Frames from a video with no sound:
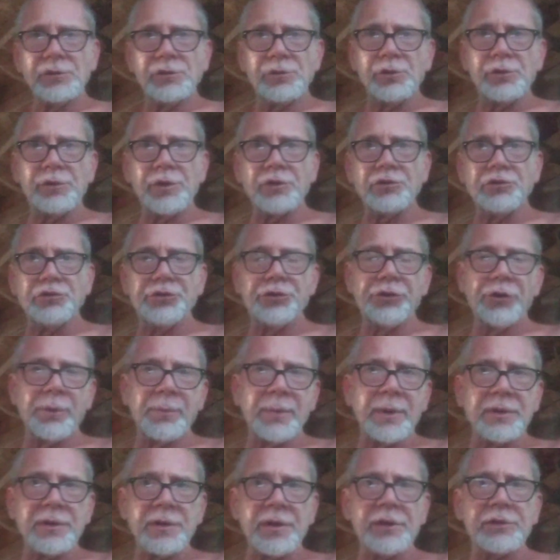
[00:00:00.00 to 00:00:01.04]
the
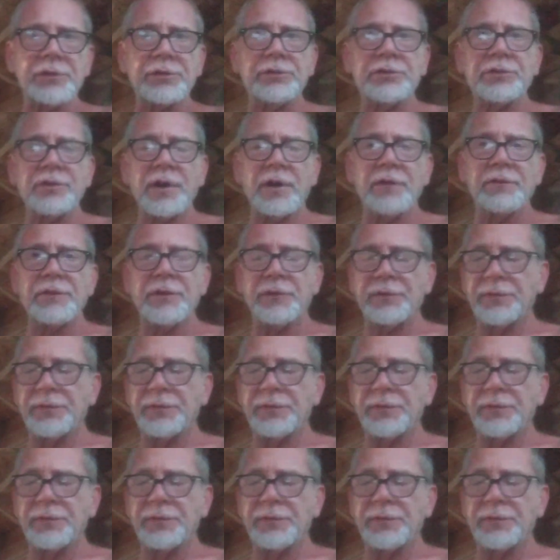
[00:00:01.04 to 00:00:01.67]
Germanness of the